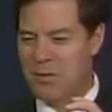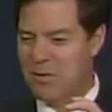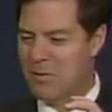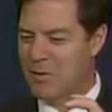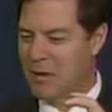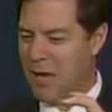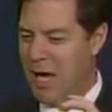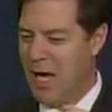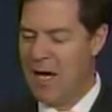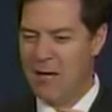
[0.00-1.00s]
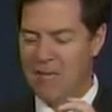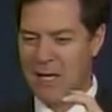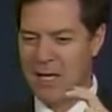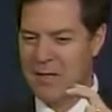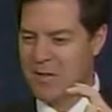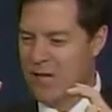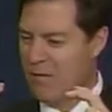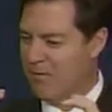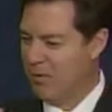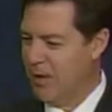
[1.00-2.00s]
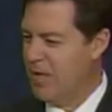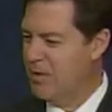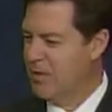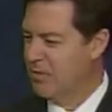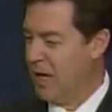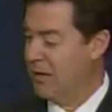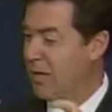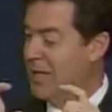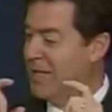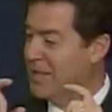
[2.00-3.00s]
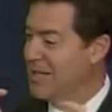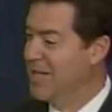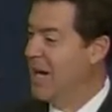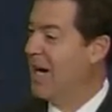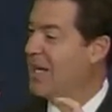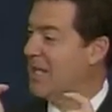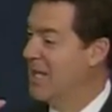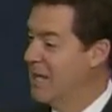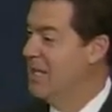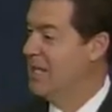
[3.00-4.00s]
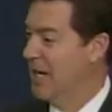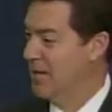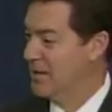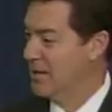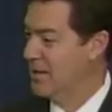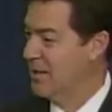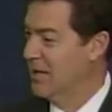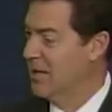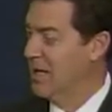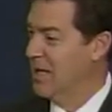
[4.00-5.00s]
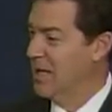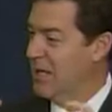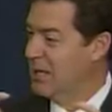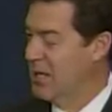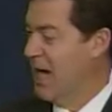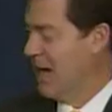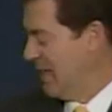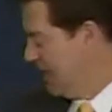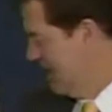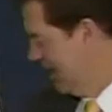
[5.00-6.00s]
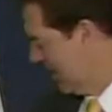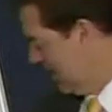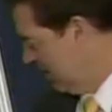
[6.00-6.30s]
you have is an inflation factor. It is not indexed. It is not indexed. And I